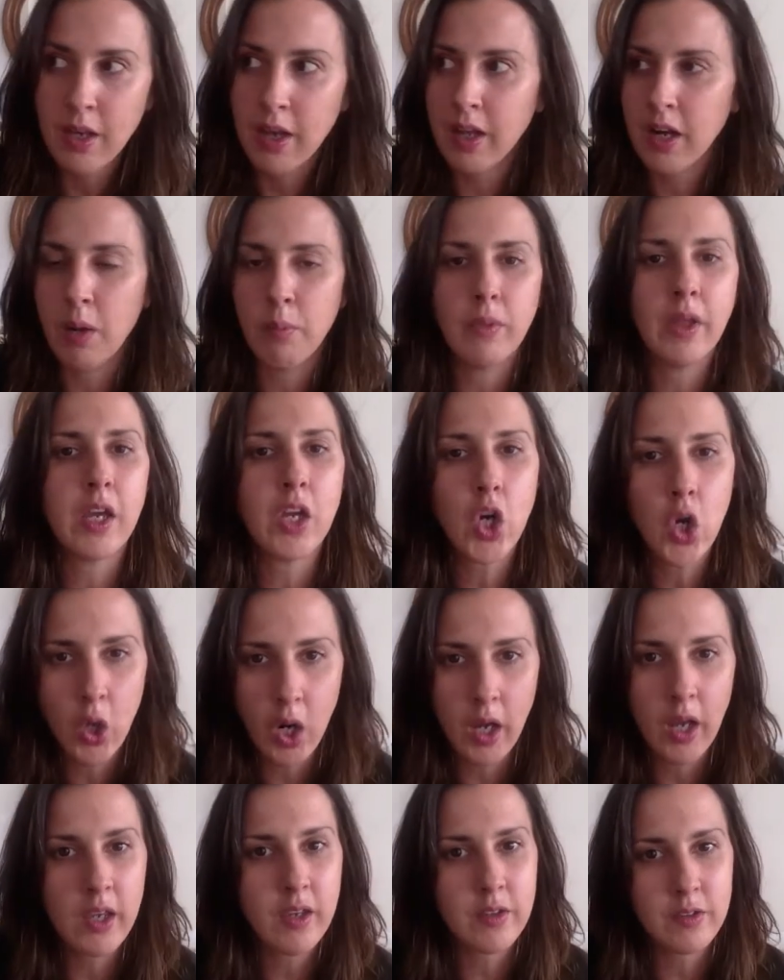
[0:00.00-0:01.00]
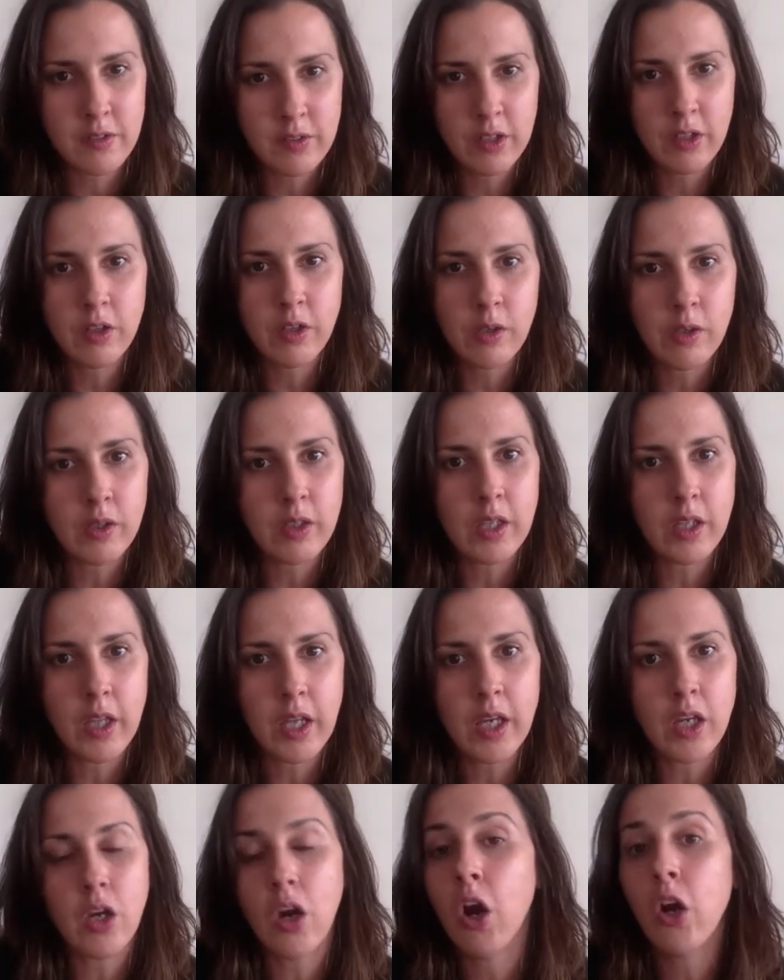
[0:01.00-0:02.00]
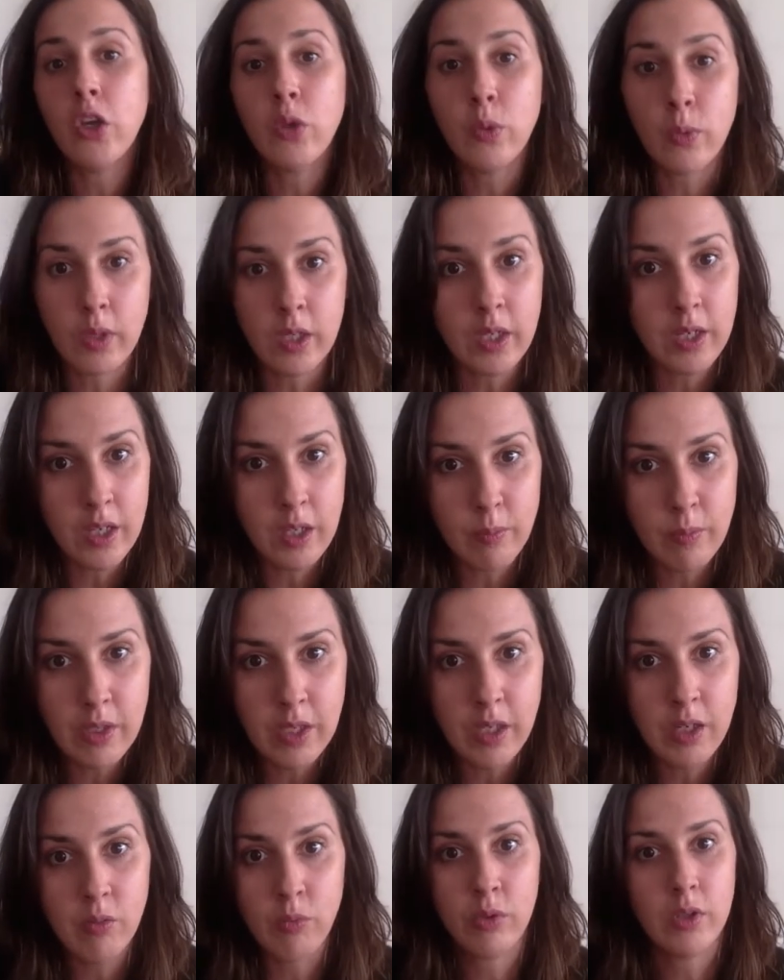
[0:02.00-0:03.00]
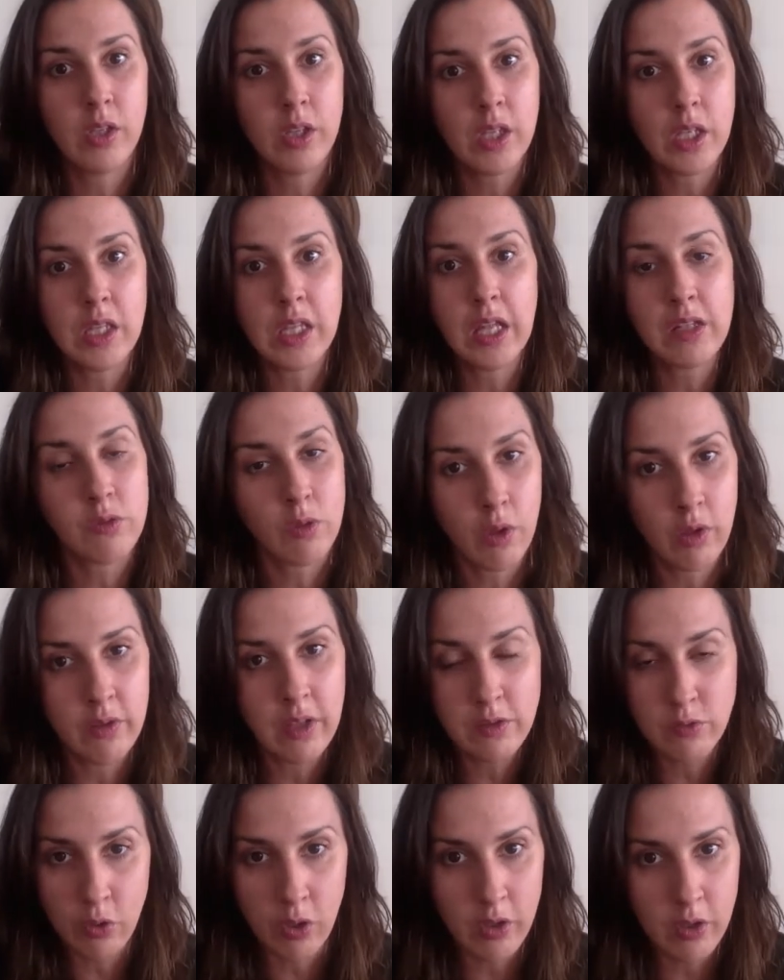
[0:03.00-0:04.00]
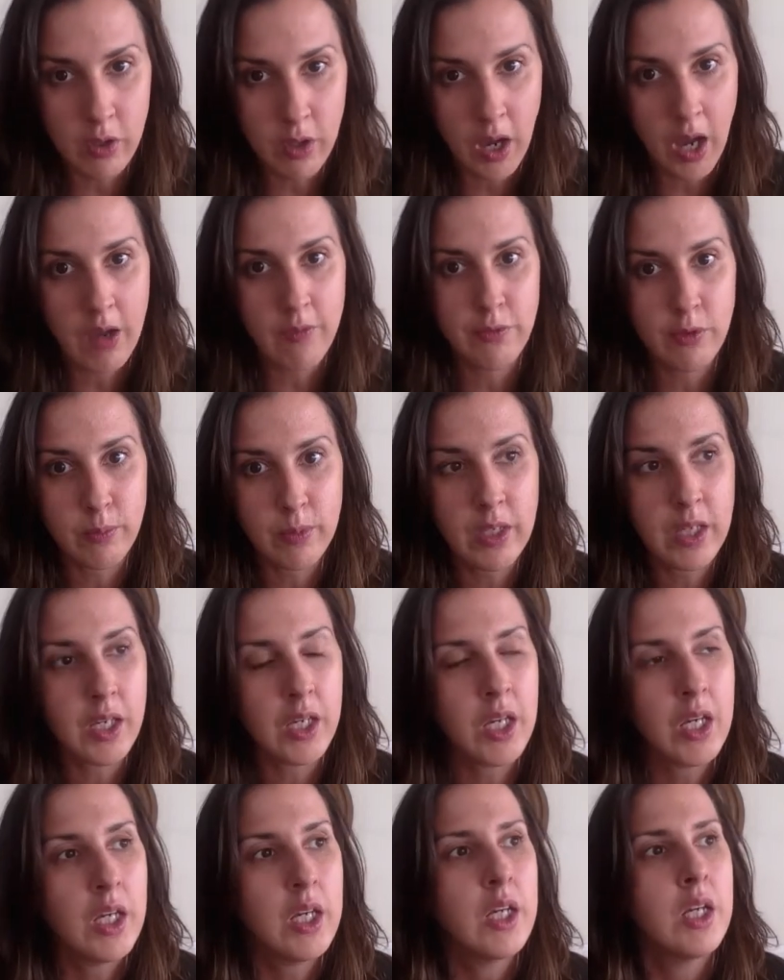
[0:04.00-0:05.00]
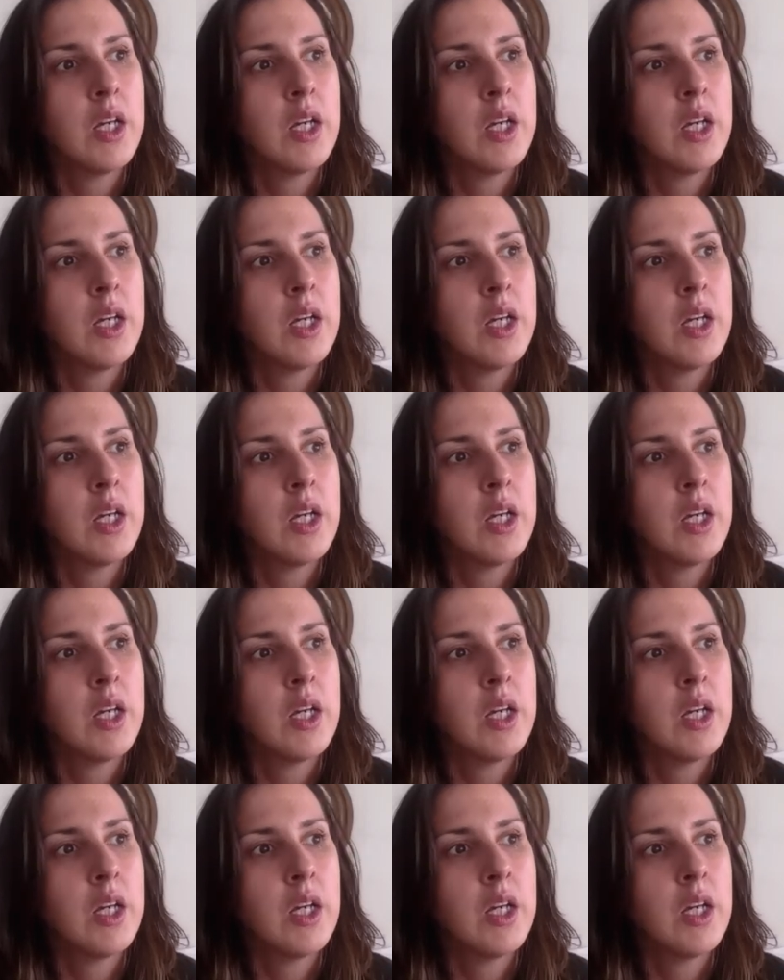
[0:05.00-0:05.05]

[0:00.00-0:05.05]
And I'm like crying hysterically, like, are you kidding me? Really? That's all you got for me?